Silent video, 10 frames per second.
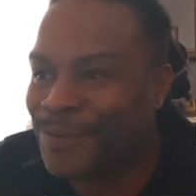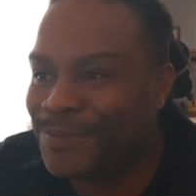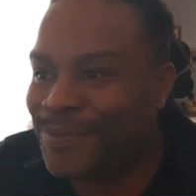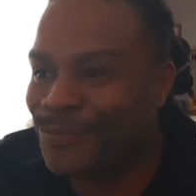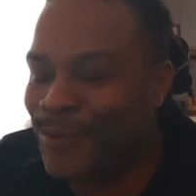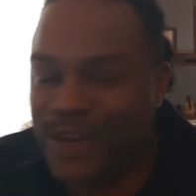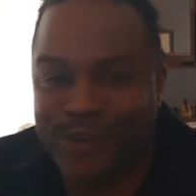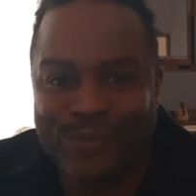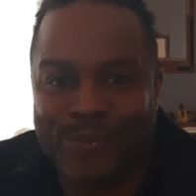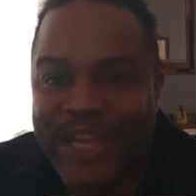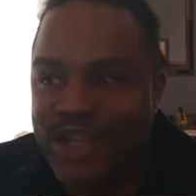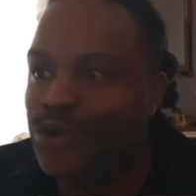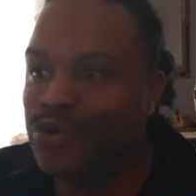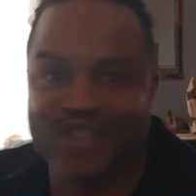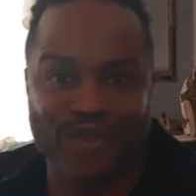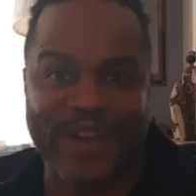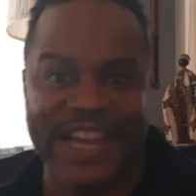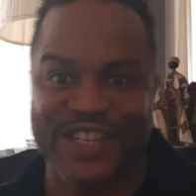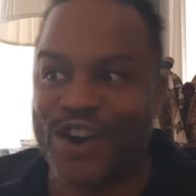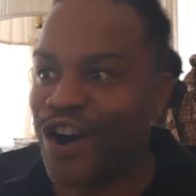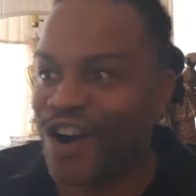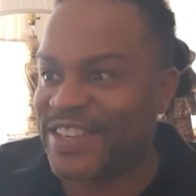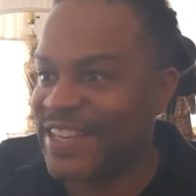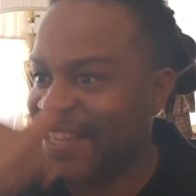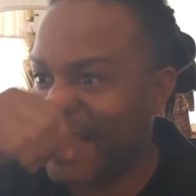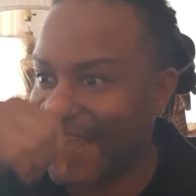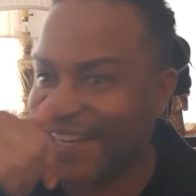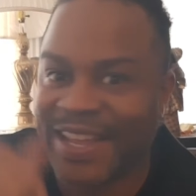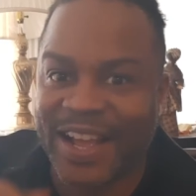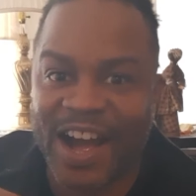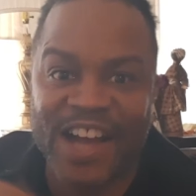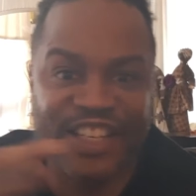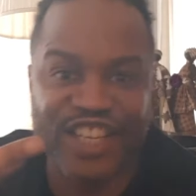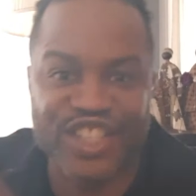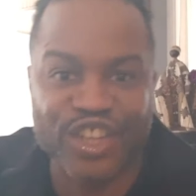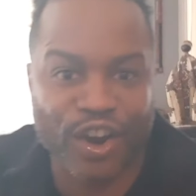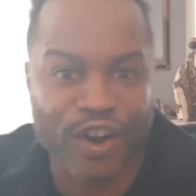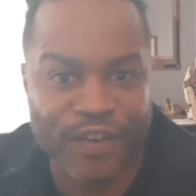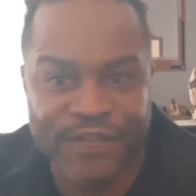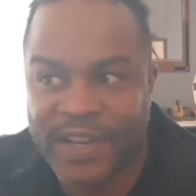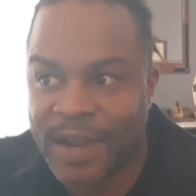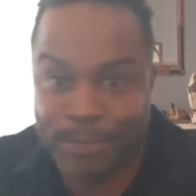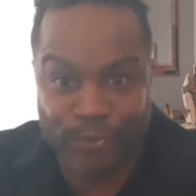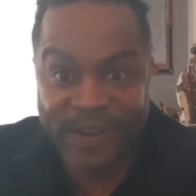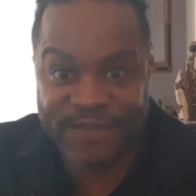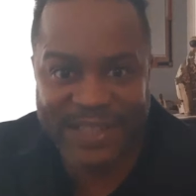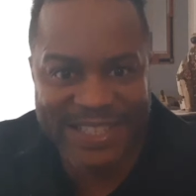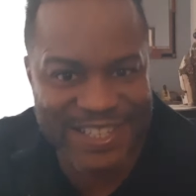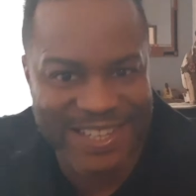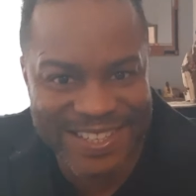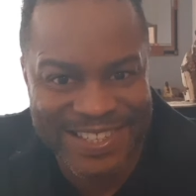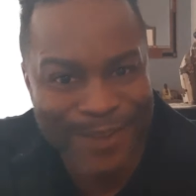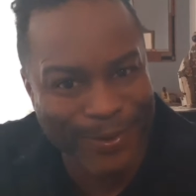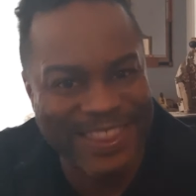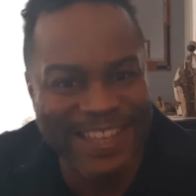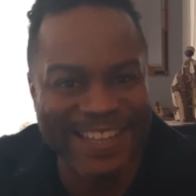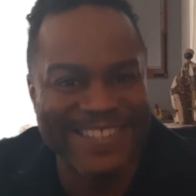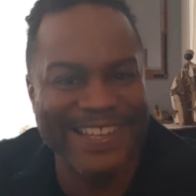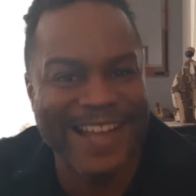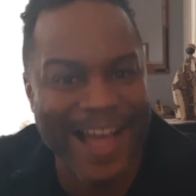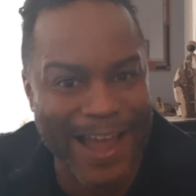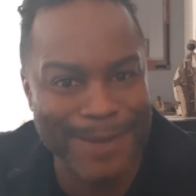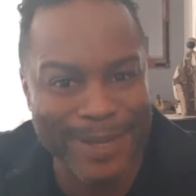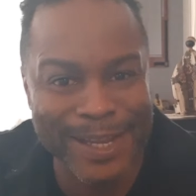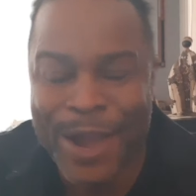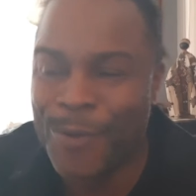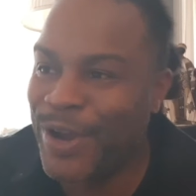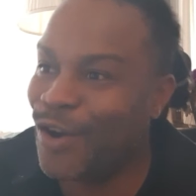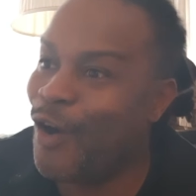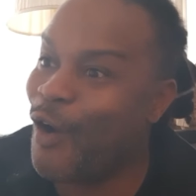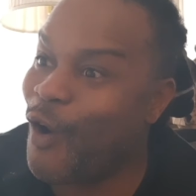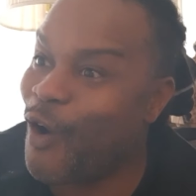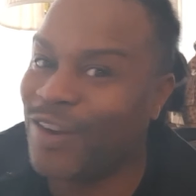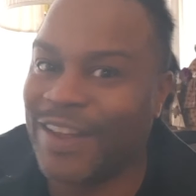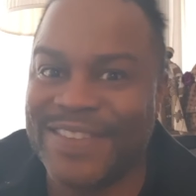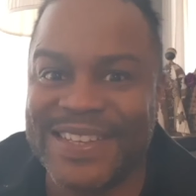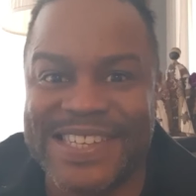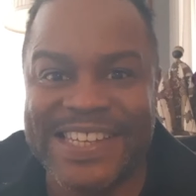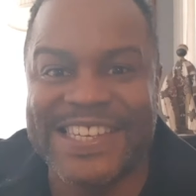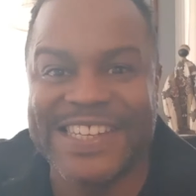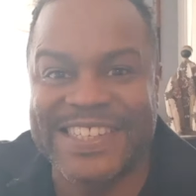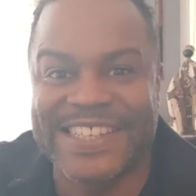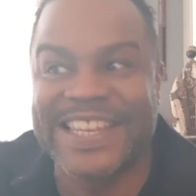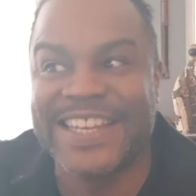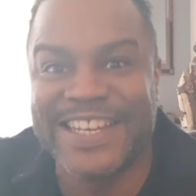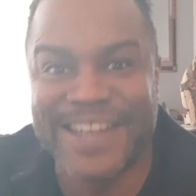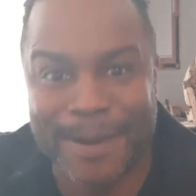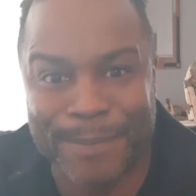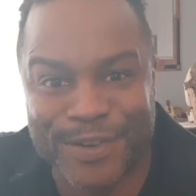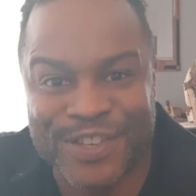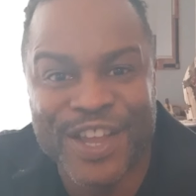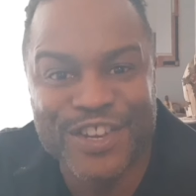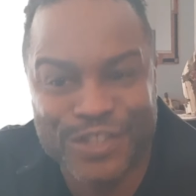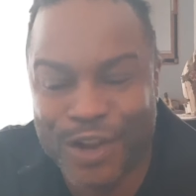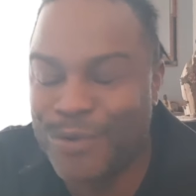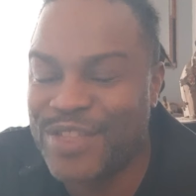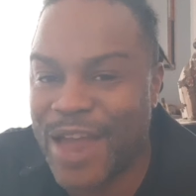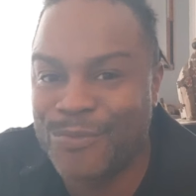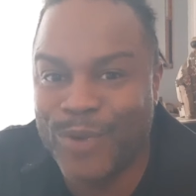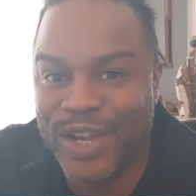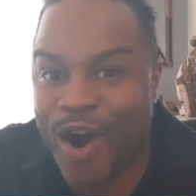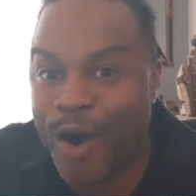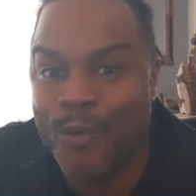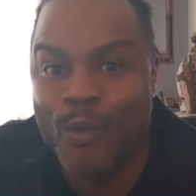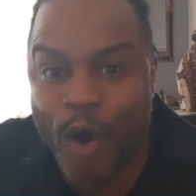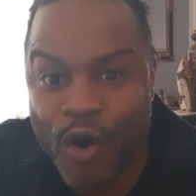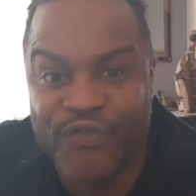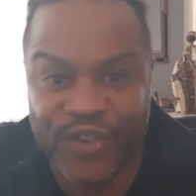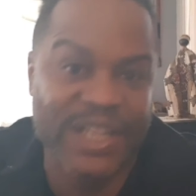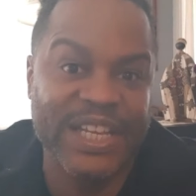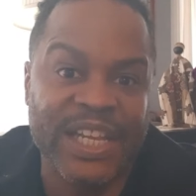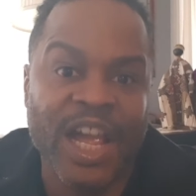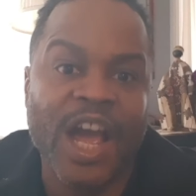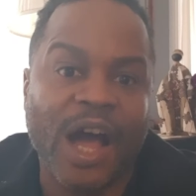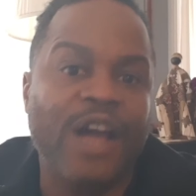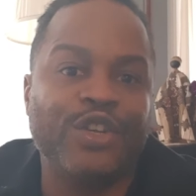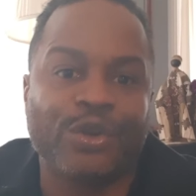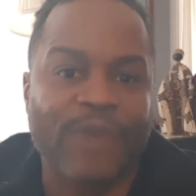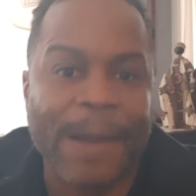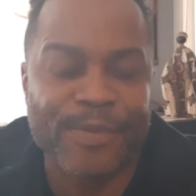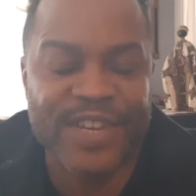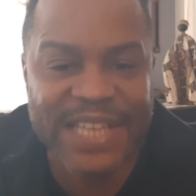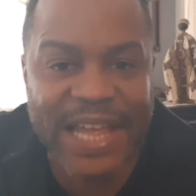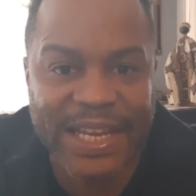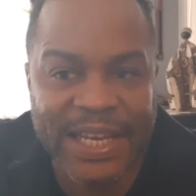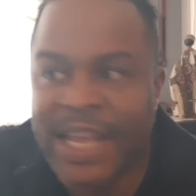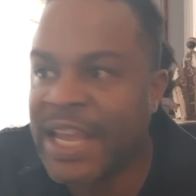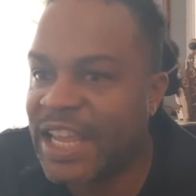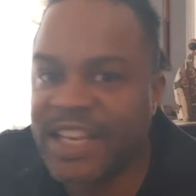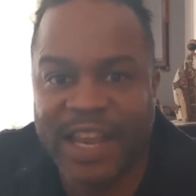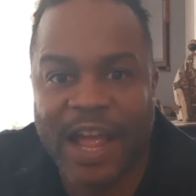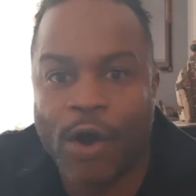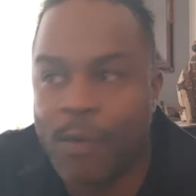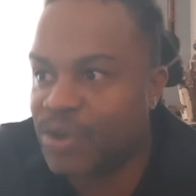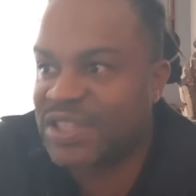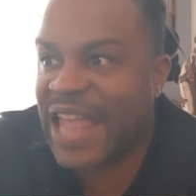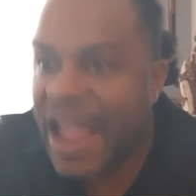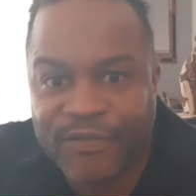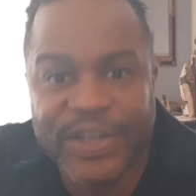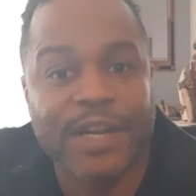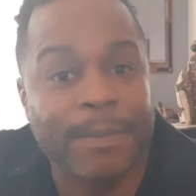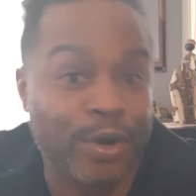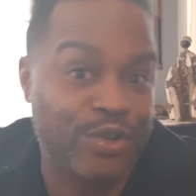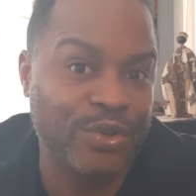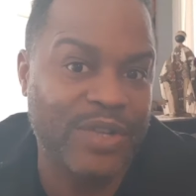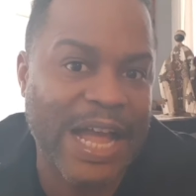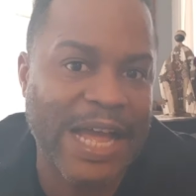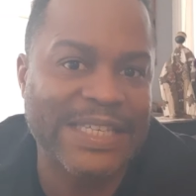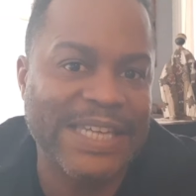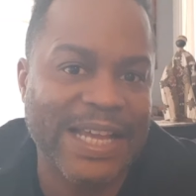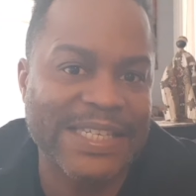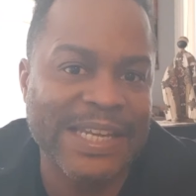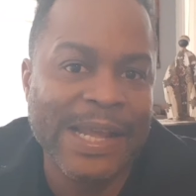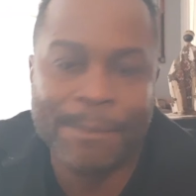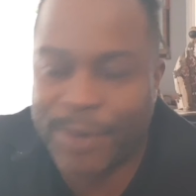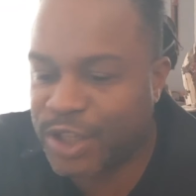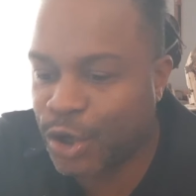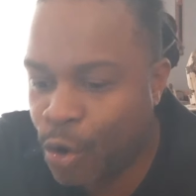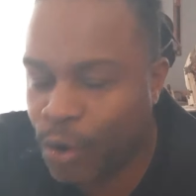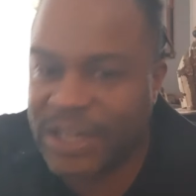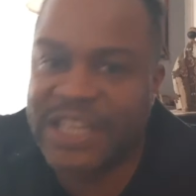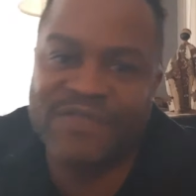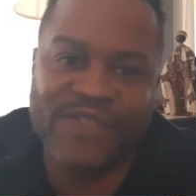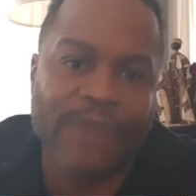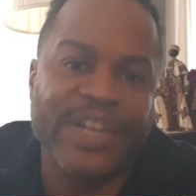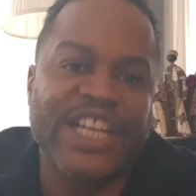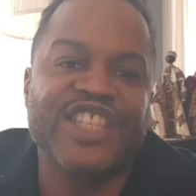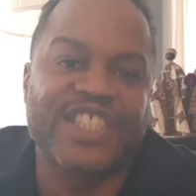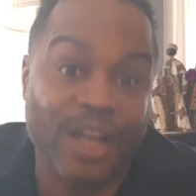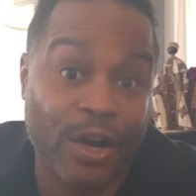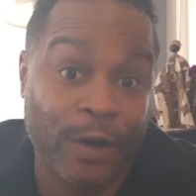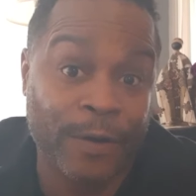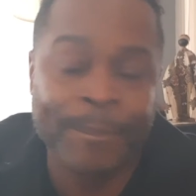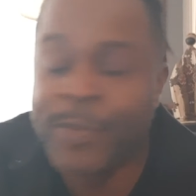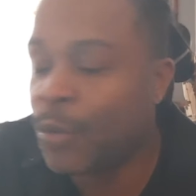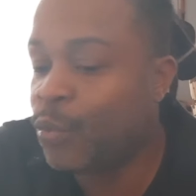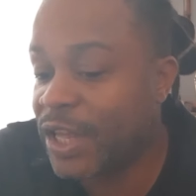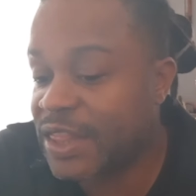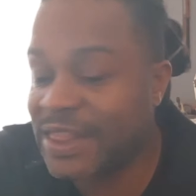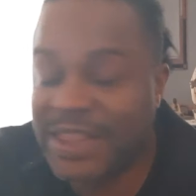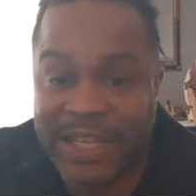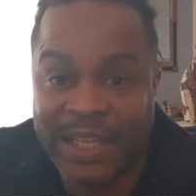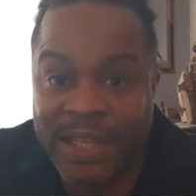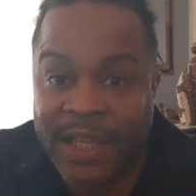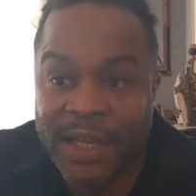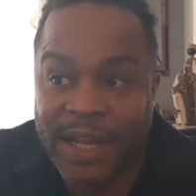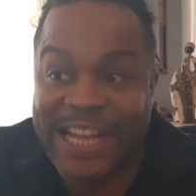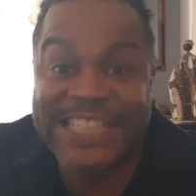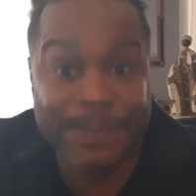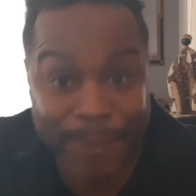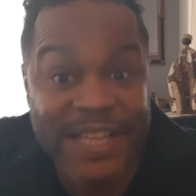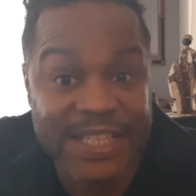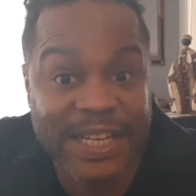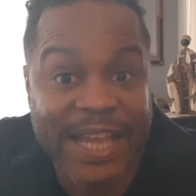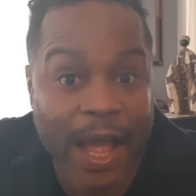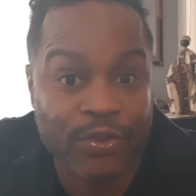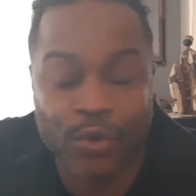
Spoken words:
we use the race card to get undeserved privileges within this economy, when all of the statistics and the numbers show that we are woefully underrepresented in almost every commercial context. But the court is very concerned with the expense accounts or